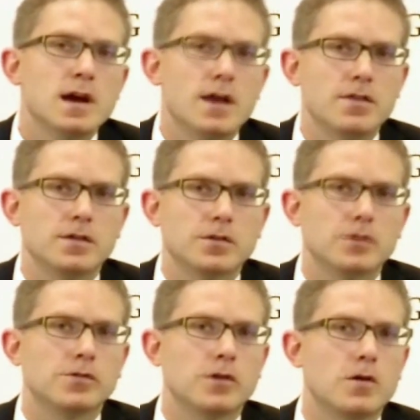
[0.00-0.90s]
I think
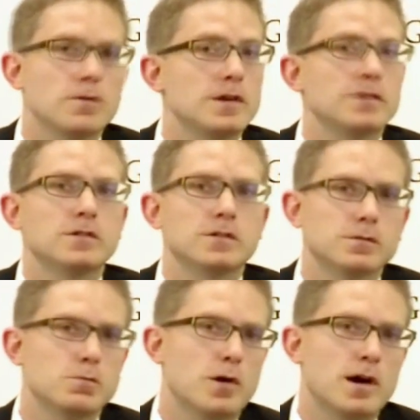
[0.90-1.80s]
those are all
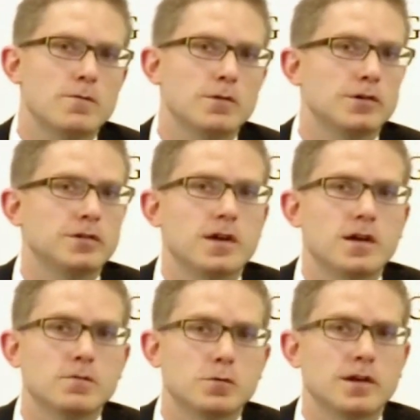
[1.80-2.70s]
reasons why real
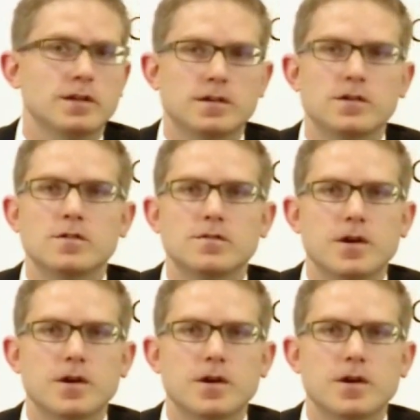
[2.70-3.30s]
estate will continue to